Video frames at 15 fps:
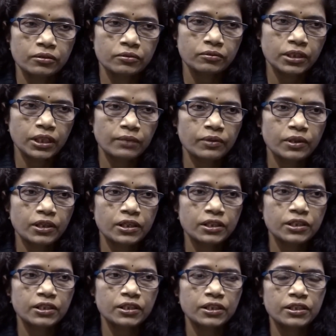tribal
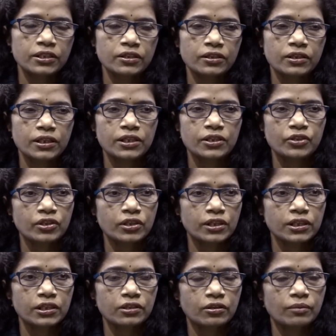concentration is
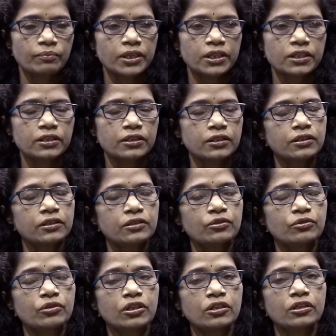less comparing to
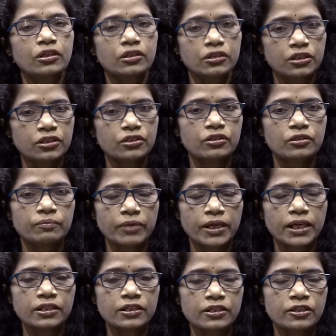the northeastern
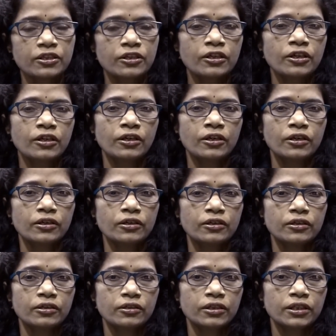parts.
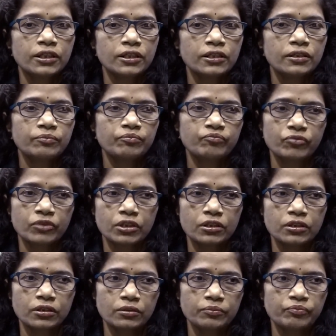Then
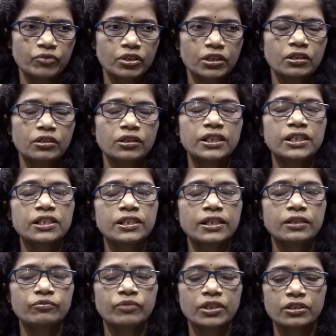in the east
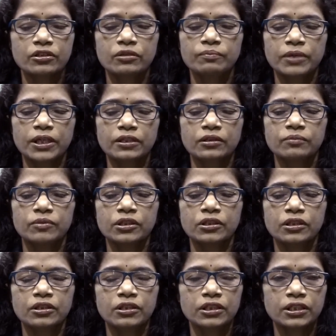and western part of the
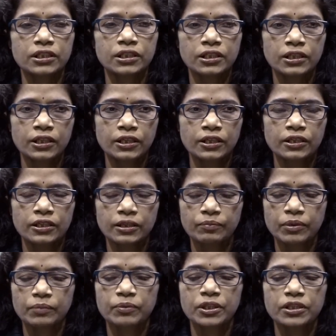country, the
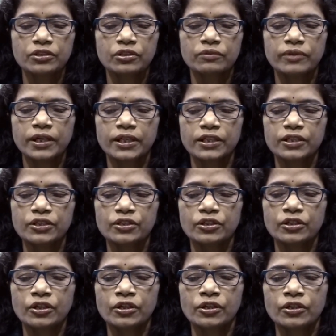population varies.
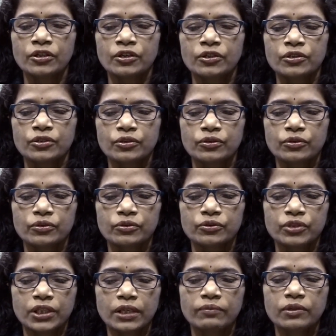So
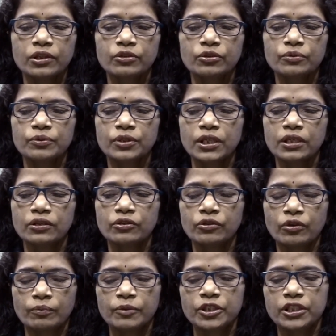tribal groups are
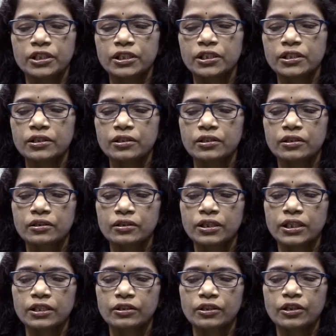homogeneous. They
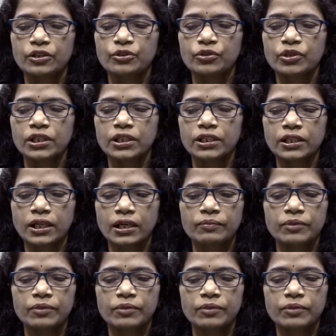are culturally